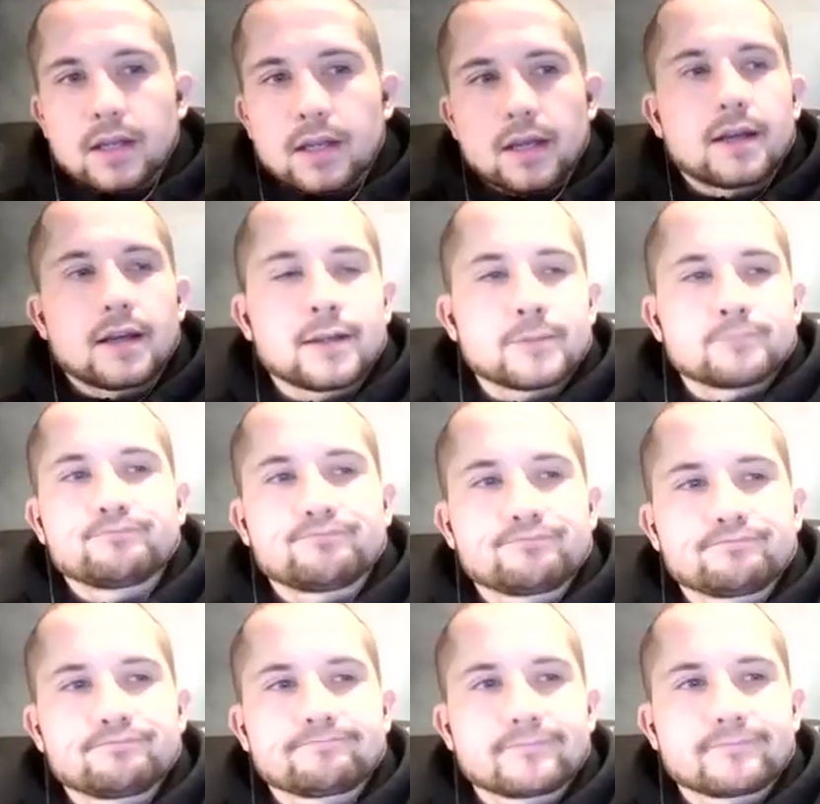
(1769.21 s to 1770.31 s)
Um,
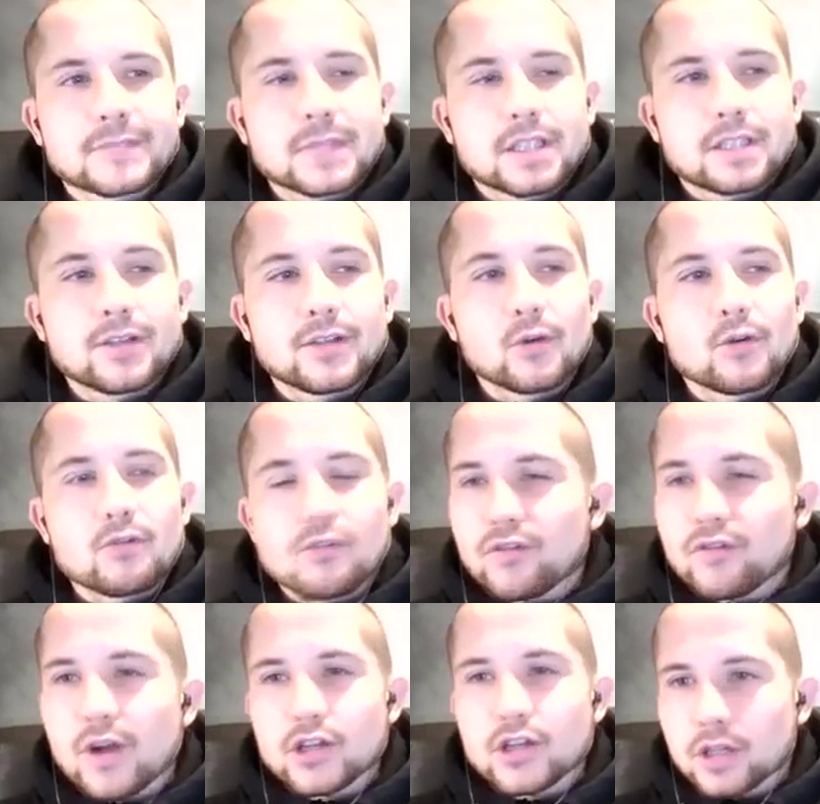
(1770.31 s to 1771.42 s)
you know,
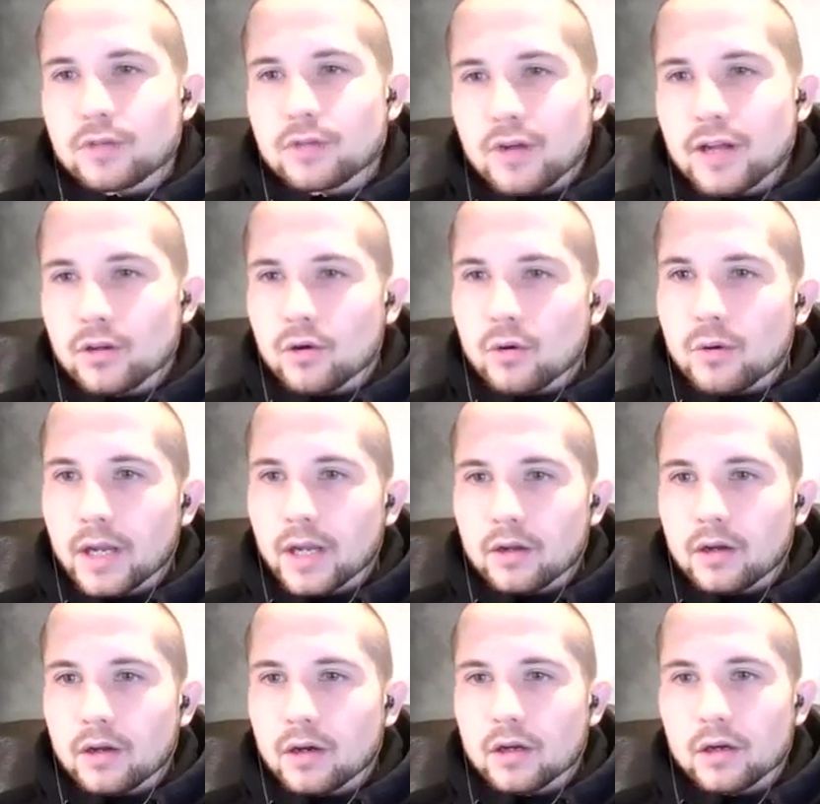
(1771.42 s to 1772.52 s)
refreshed and ready to go again,
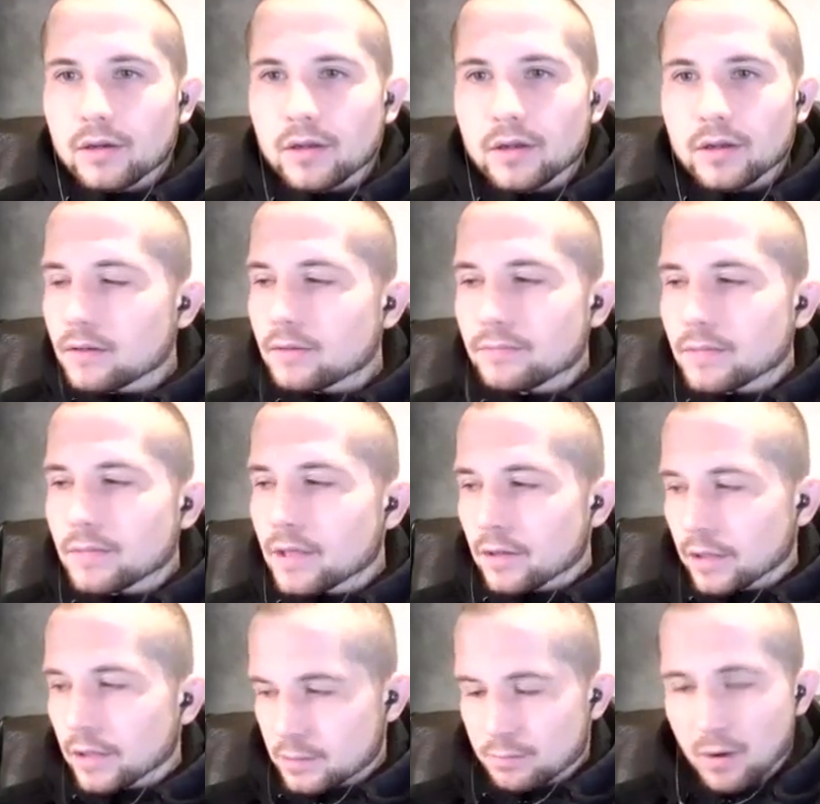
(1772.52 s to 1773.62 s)
Conor. I think he,
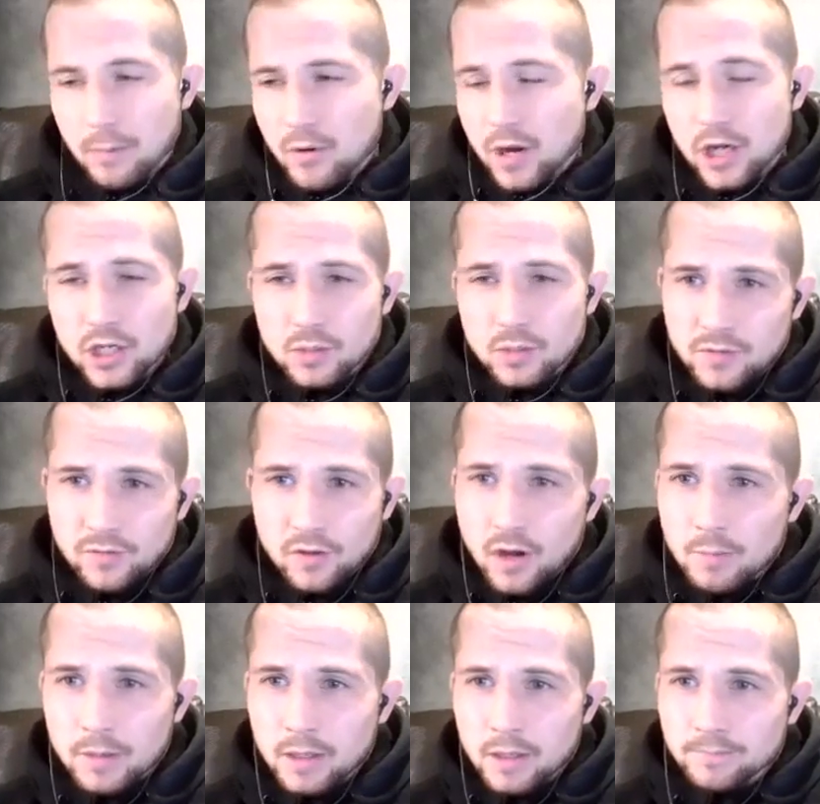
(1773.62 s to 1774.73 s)
like his preparation was
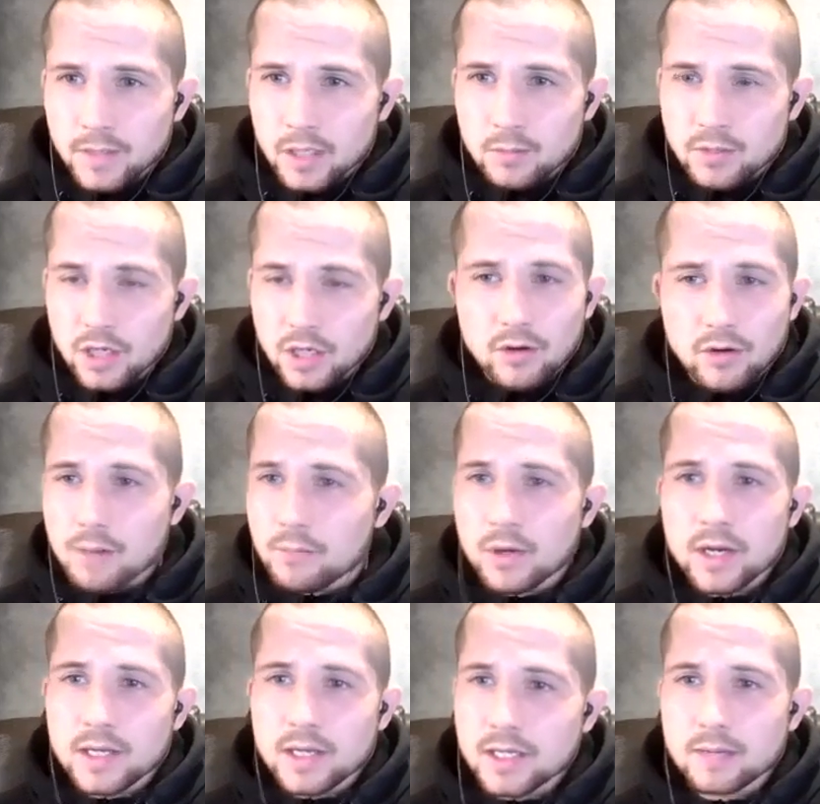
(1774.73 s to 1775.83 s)
phenomenal. He was in a great yeah.
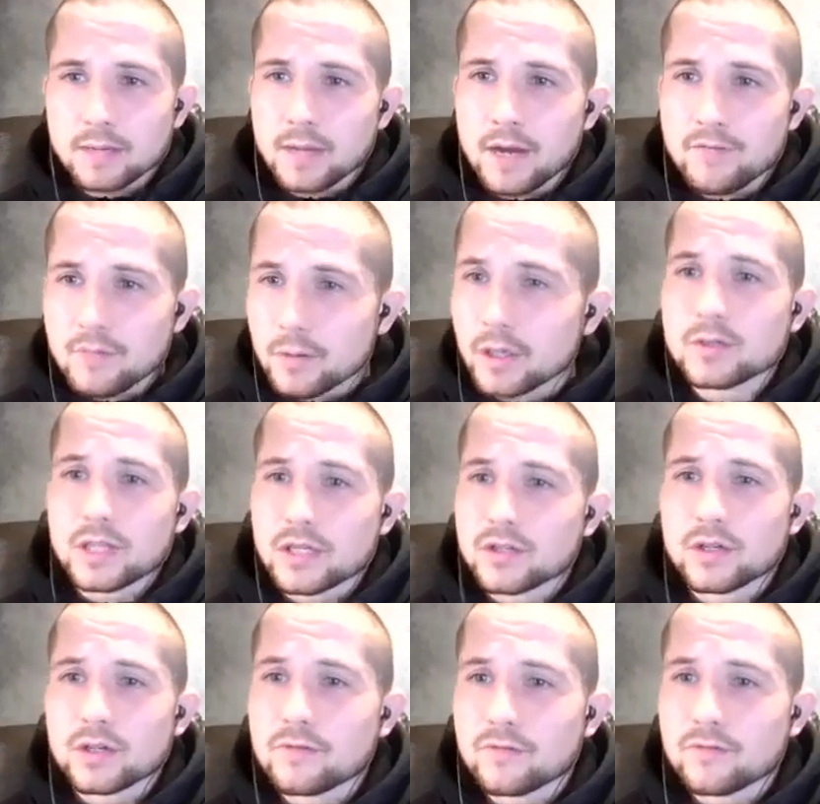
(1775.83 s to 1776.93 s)
mindset. Everybody was
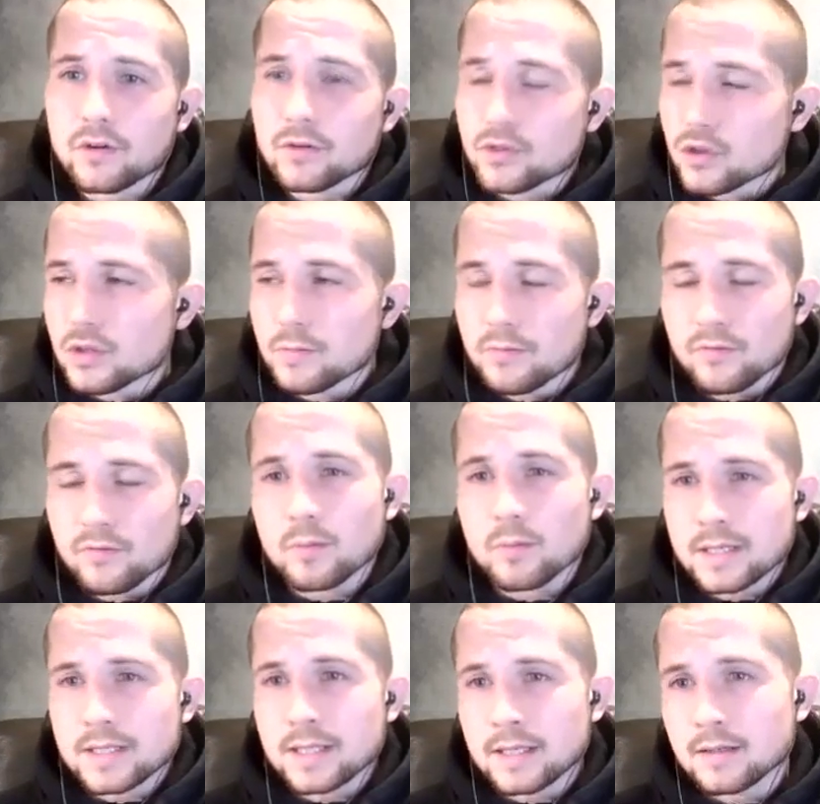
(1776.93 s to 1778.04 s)
excited for it. Just the
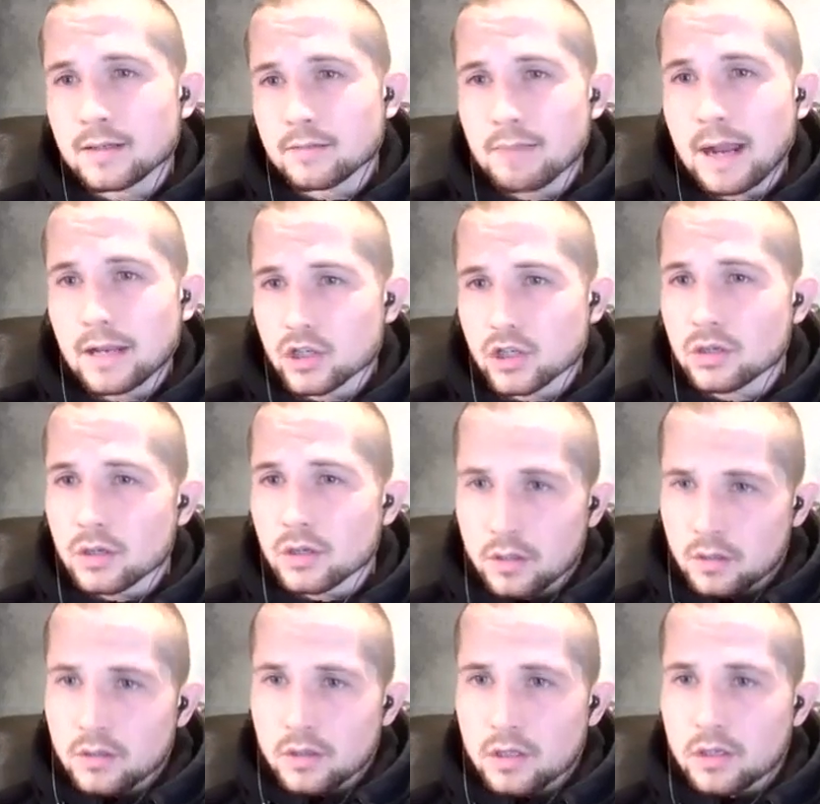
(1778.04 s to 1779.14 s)
performance didn't match
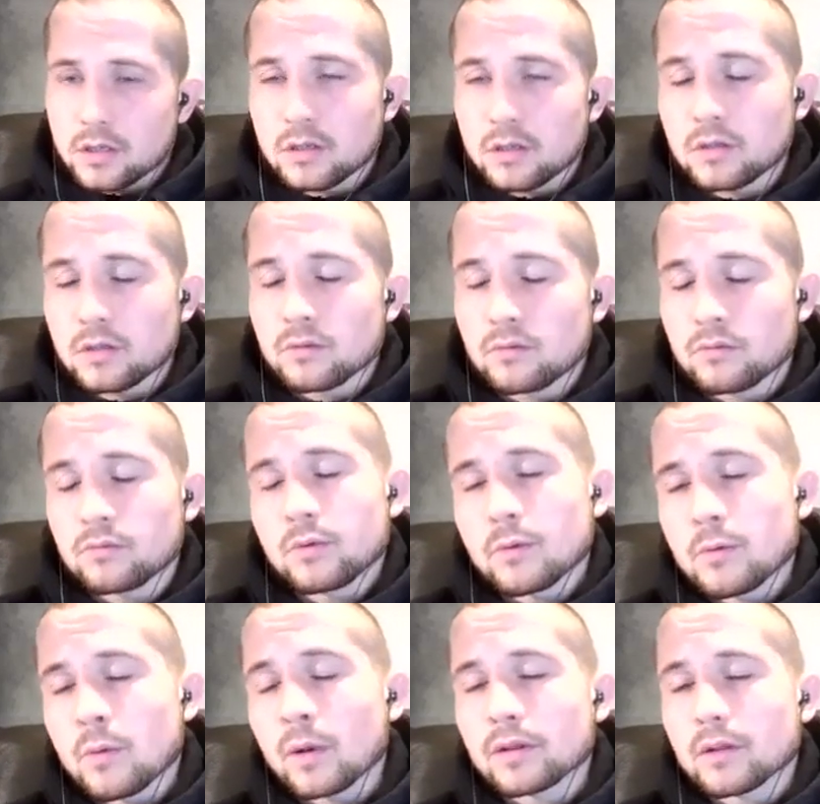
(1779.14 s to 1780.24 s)
the where we
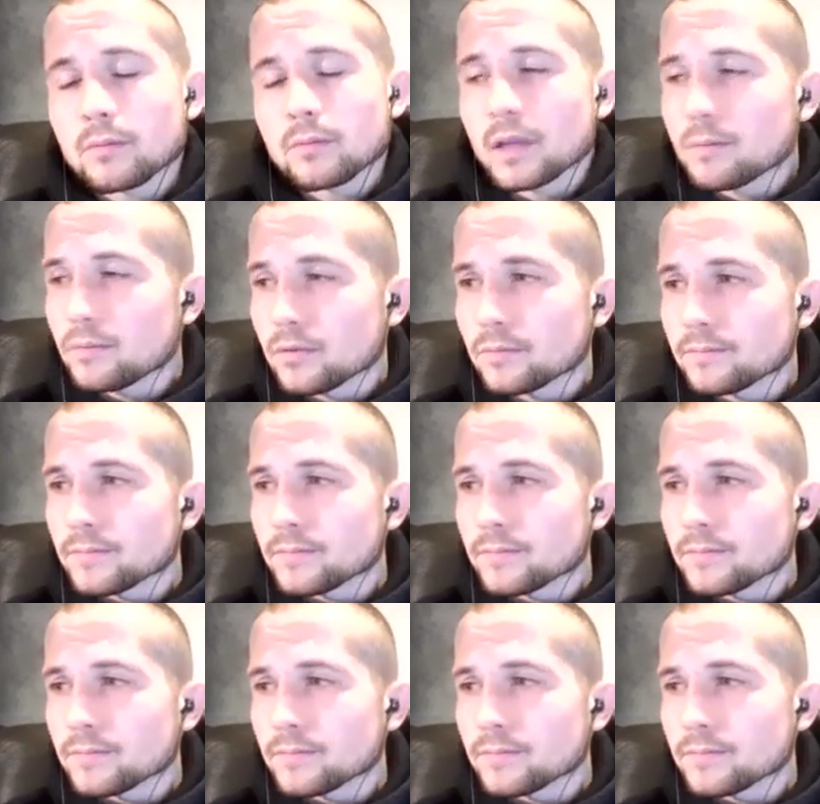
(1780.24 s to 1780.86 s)
wanted him to get. But